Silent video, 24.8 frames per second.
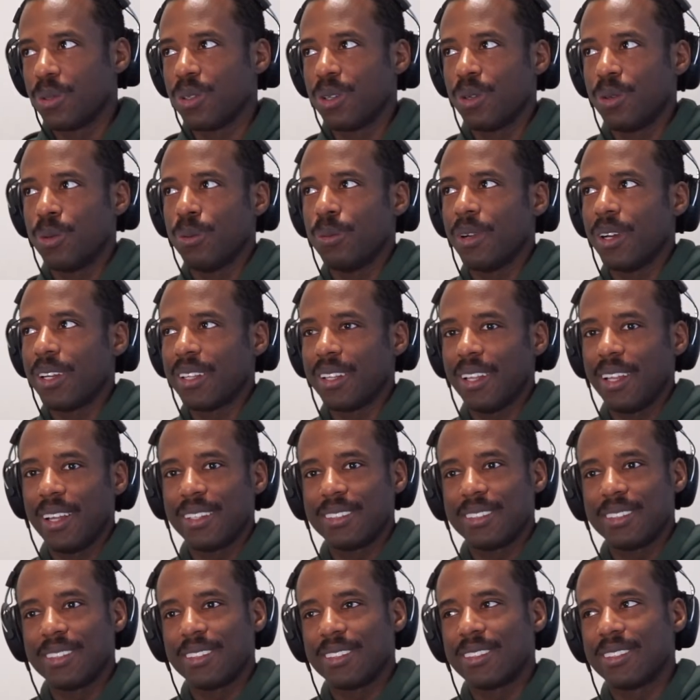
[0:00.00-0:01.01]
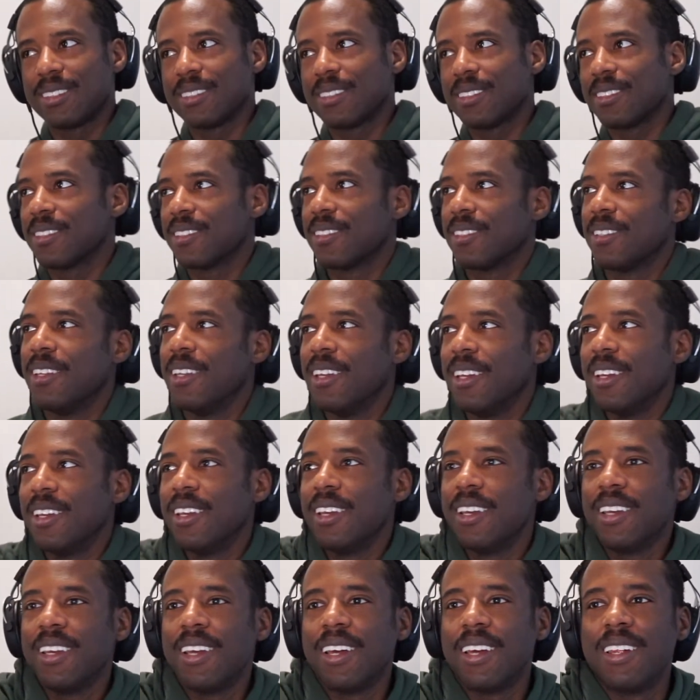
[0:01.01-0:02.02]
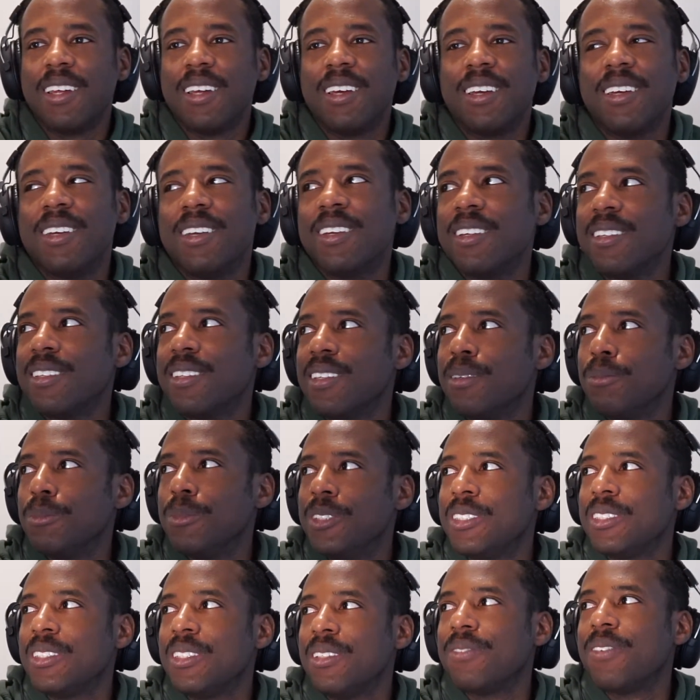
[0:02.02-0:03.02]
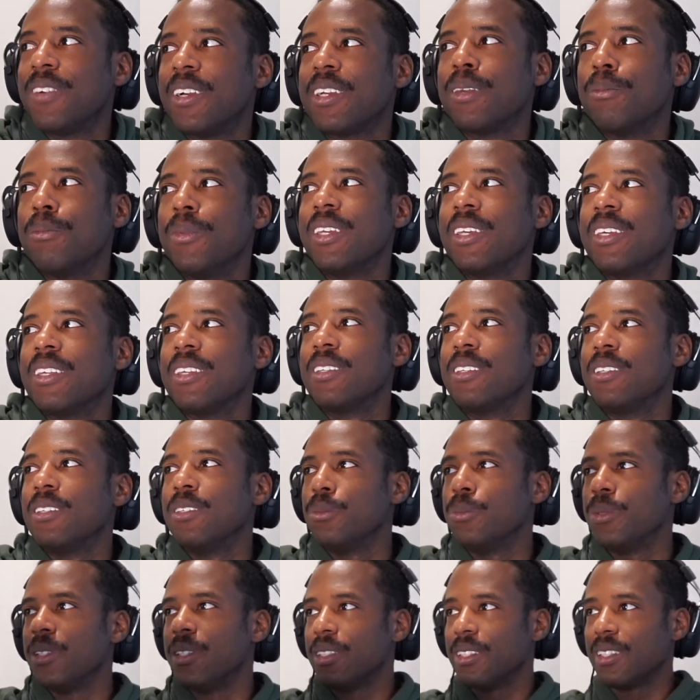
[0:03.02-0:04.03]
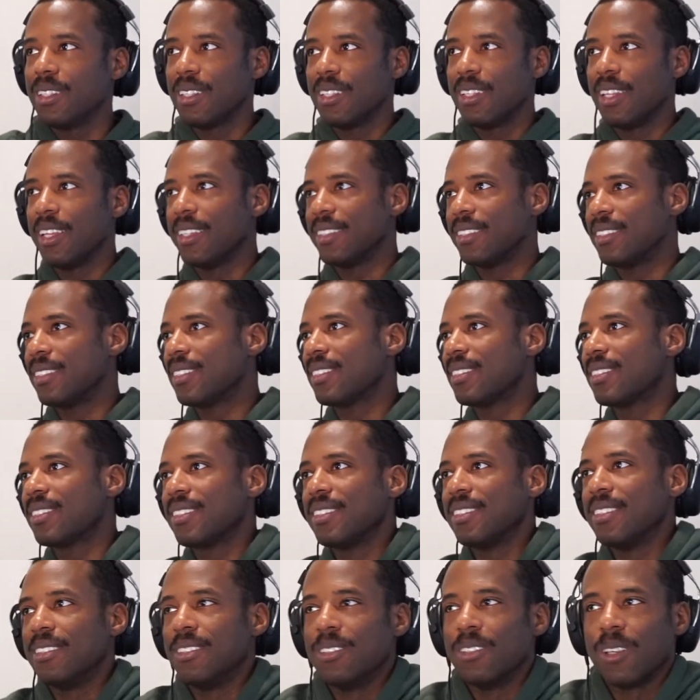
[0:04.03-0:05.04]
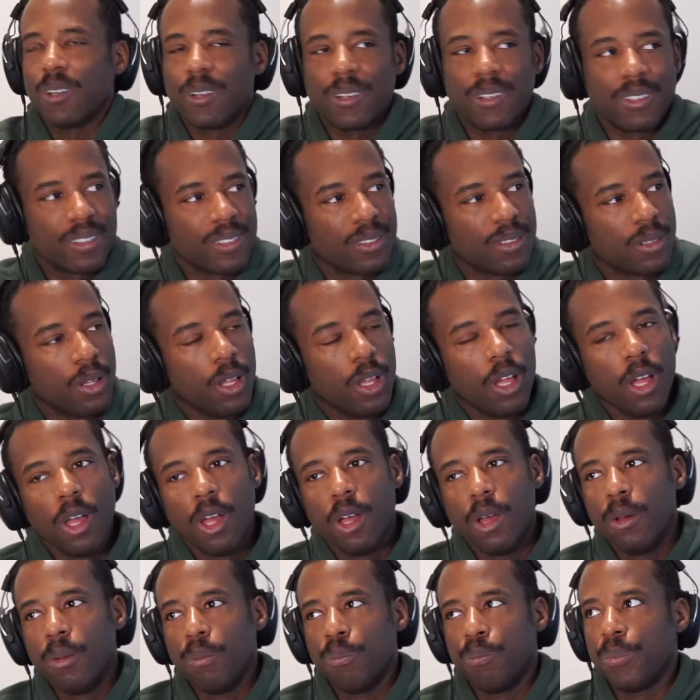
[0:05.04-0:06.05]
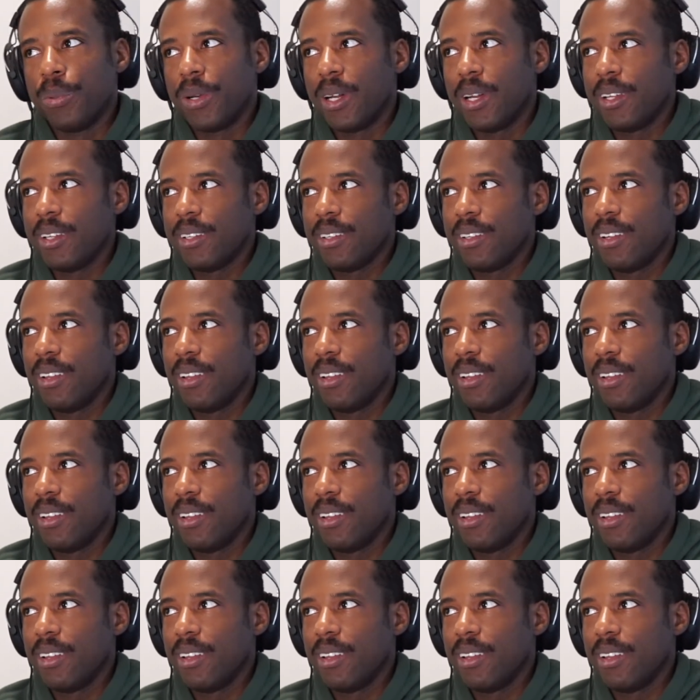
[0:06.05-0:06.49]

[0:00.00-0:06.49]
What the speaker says: on with my glasses. Let me see if I can make it a little bit less dark. But